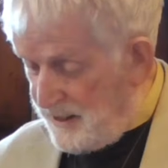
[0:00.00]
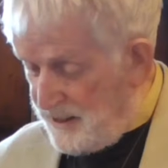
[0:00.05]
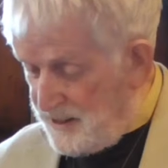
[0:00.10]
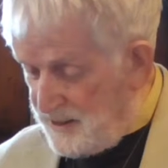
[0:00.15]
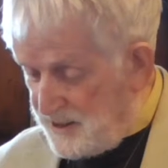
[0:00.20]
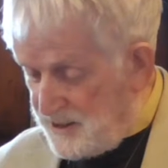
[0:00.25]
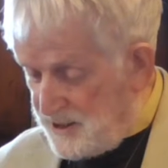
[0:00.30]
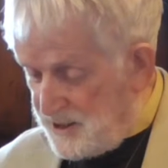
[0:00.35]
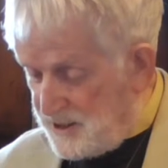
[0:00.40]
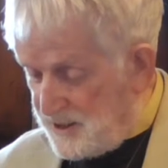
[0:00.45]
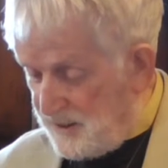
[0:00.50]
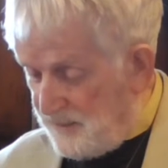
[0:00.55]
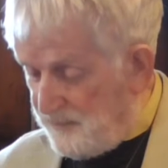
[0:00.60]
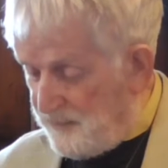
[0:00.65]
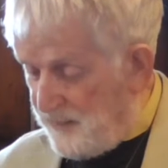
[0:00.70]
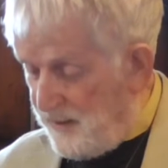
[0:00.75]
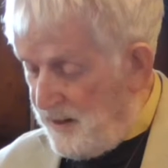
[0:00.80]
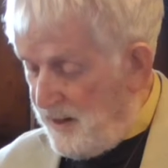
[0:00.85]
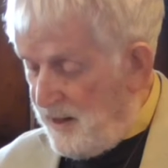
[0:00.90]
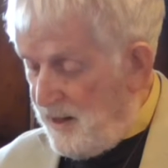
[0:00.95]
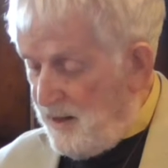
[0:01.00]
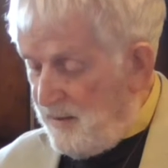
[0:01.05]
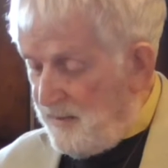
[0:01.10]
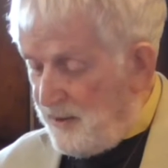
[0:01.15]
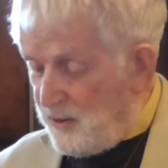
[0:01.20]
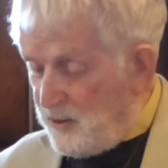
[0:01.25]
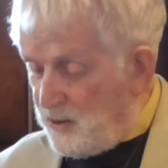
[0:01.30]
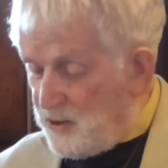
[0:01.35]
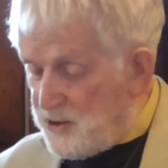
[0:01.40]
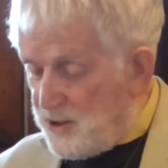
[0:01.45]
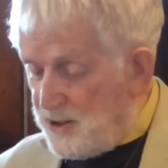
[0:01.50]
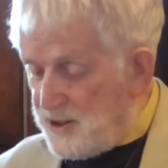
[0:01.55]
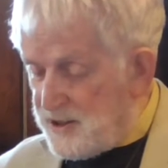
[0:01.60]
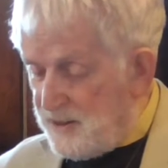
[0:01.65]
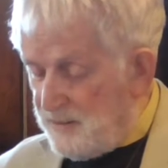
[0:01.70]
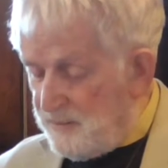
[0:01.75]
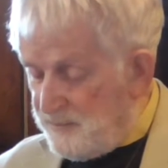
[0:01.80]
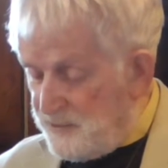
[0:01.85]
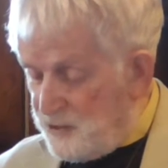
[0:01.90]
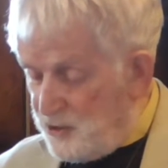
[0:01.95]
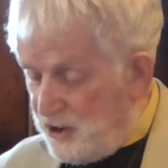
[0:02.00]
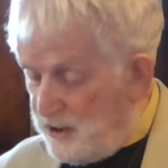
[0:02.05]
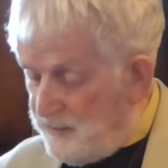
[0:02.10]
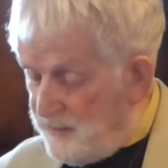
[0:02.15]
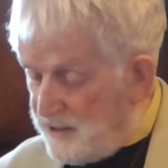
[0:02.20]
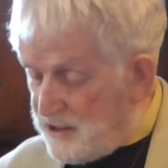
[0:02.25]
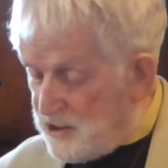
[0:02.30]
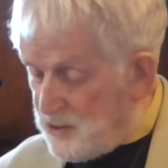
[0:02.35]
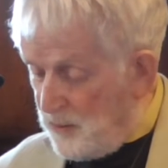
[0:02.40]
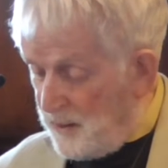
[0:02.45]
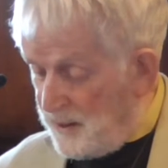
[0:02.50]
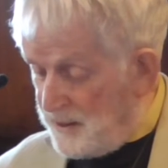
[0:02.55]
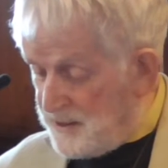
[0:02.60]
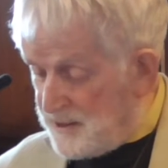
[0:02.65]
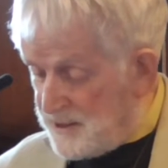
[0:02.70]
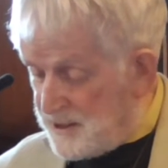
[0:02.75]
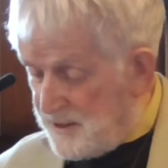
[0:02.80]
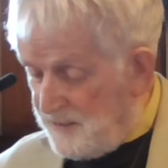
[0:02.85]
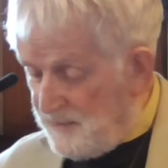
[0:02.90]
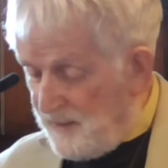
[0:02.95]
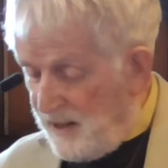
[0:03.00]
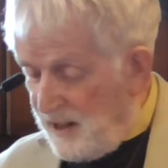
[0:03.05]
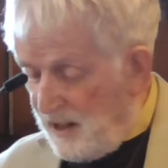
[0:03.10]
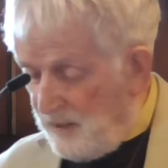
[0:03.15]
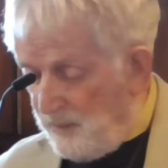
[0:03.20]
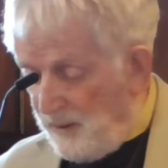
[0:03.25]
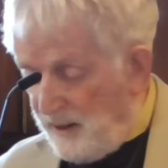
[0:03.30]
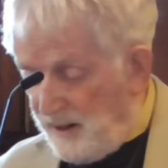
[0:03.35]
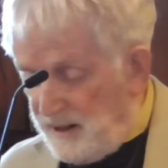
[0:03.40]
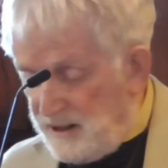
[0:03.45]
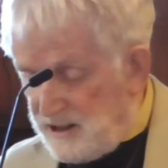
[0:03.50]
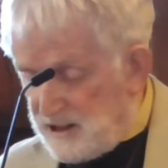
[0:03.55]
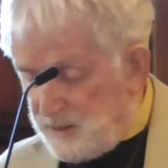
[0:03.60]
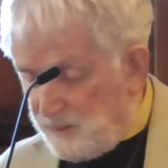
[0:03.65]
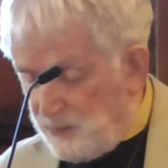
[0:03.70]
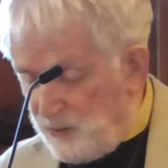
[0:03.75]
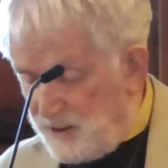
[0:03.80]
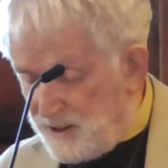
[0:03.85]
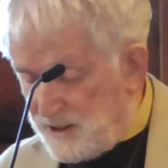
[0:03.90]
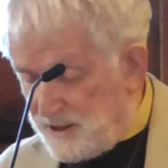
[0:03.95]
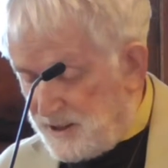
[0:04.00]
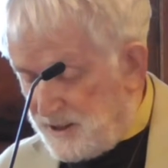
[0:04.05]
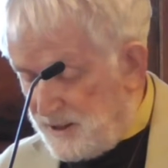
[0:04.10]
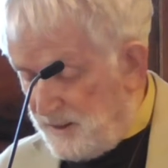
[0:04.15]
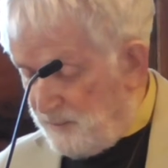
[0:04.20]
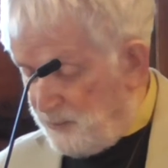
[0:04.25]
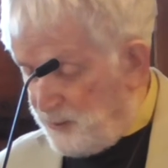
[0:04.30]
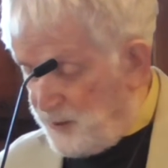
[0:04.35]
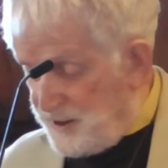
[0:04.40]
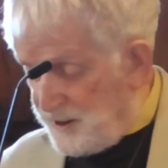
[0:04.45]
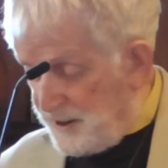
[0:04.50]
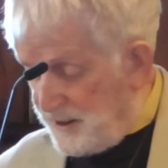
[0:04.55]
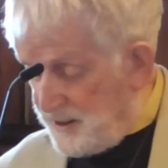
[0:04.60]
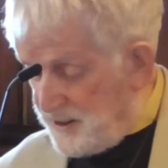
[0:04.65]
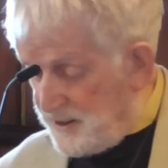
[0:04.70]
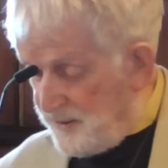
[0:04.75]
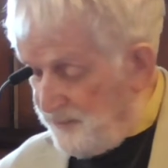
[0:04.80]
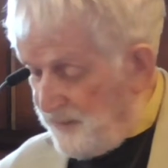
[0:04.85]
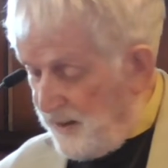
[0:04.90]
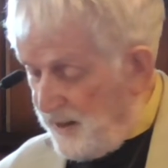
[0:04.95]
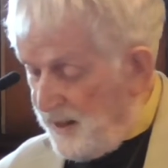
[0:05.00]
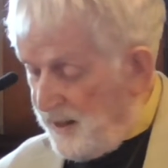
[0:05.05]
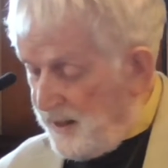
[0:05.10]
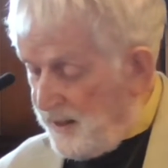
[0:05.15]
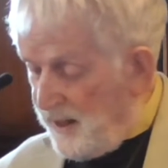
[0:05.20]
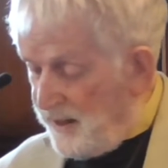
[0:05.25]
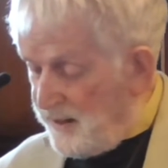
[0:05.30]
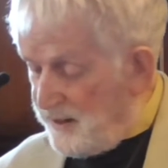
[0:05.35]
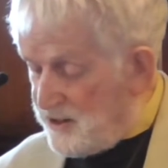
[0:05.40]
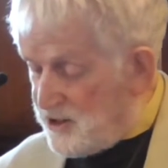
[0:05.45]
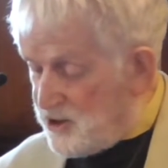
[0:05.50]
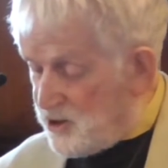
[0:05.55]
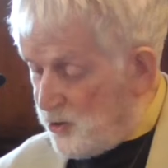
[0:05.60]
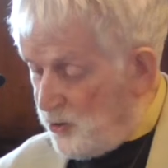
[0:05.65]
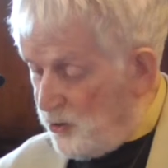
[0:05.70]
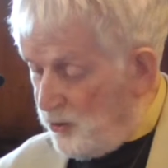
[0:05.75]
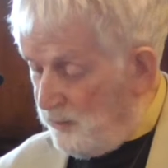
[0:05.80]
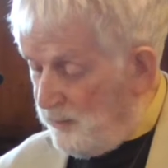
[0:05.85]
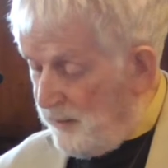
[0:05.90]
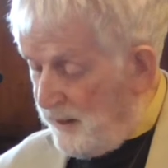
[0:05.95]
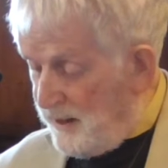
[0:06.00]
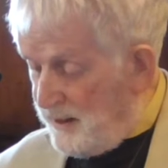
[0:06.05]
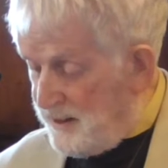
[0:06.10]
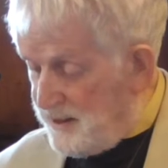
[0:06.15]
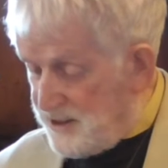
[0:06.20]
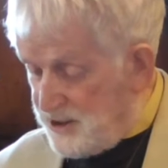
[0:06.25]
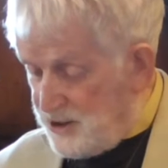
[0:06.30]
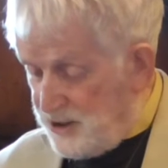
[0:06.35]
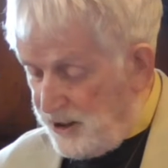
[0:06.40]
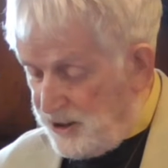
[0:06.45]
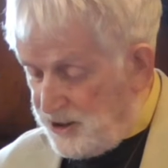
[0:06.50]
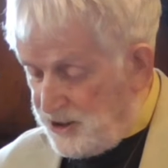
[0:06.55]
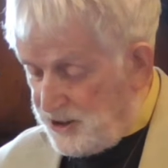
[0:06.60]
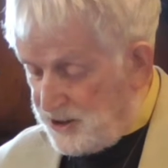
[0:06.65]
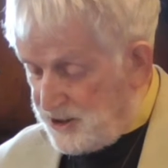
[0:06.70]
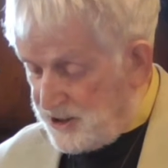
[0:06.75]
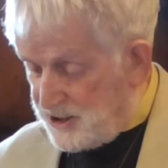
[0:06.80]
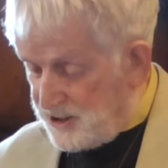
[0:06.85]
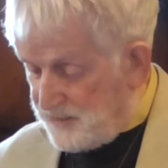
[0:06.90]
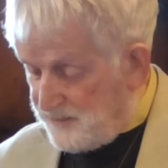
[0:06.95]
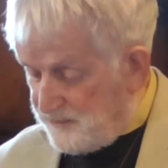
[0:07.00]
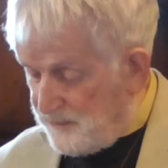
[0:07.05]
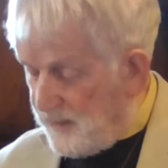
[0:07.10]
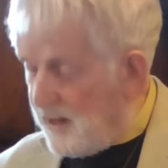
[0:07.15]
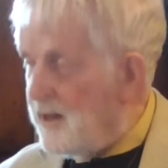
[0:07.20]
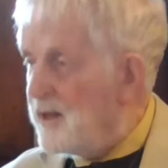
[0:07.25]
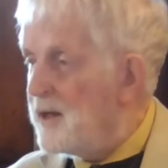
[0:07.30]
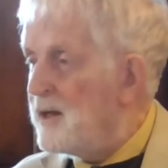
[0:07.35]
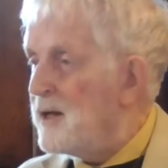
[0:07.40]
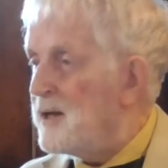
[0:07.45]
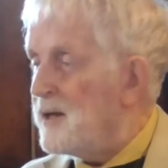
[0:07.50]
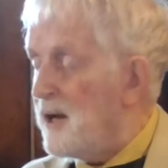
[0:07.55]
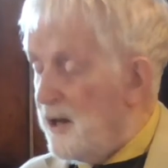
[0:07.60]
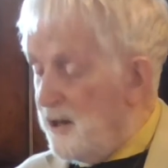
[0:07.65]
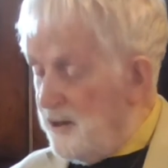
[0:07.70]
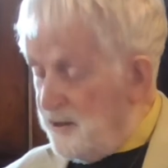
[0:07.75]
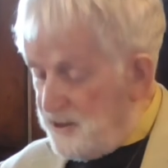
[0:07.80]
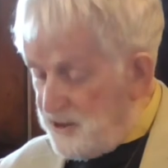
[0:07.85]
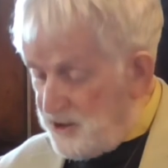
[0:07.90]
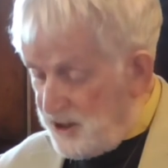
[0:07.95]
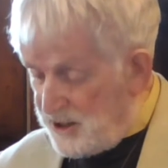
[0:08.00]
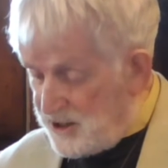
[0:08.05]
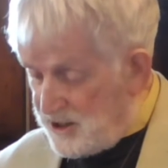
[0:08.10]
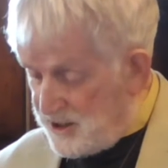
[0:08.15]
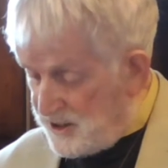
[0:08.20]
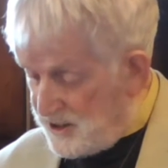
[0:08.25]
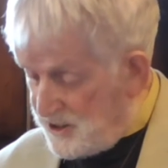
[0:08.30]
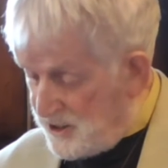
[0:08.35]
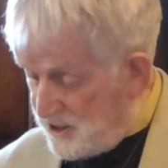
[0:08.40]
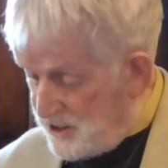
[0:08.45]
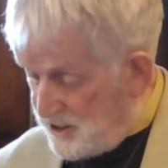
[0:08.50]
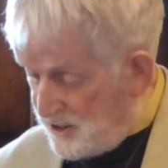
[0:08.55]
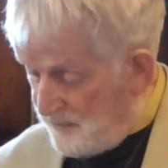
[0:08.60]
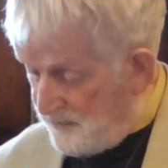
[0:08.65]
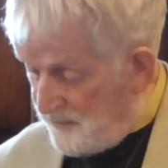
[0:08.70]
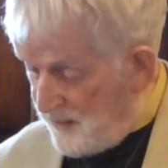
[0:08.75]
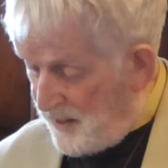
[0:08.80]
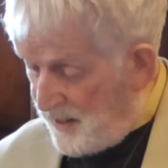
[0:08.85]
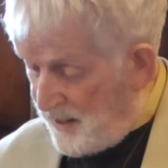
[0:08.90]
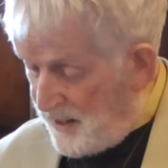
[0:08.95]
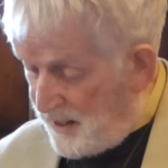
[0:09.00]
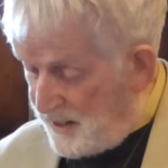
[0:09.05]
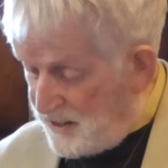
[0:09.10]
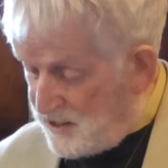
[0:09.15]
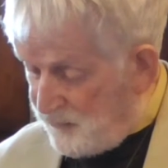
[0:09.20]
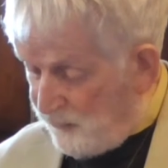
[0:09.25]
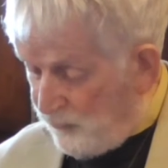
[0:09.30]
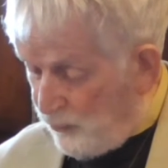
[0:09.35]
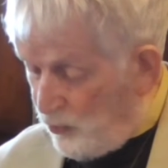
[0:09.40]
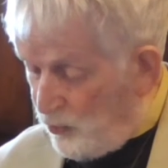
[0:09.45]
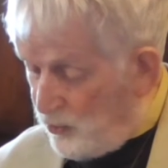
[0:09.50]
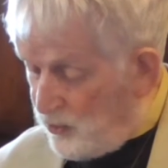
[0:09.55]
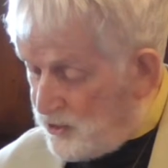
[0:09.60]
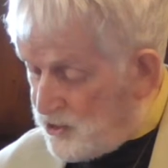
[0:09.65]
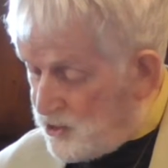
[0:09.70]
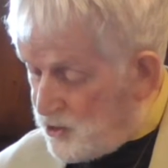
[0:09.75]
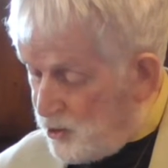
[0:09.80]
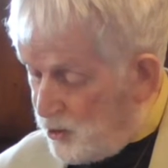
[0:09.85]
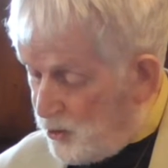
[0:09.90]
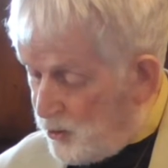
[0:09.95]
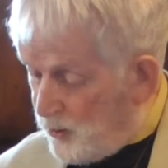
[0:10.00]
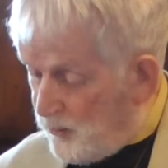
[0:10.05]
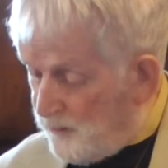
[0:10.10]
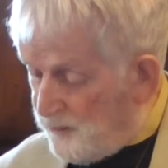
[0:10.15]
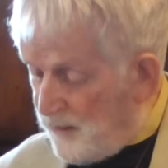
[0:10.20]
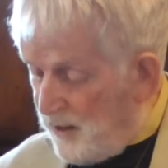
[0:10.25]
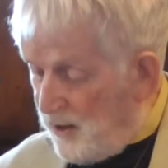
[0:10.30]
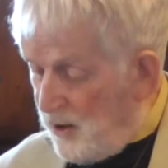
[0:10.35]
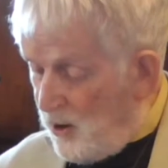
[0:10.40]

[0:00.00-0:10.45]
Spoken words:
legal system, but also some dubious ones. A biased president can install biased judges. Our own justice system has flaws too.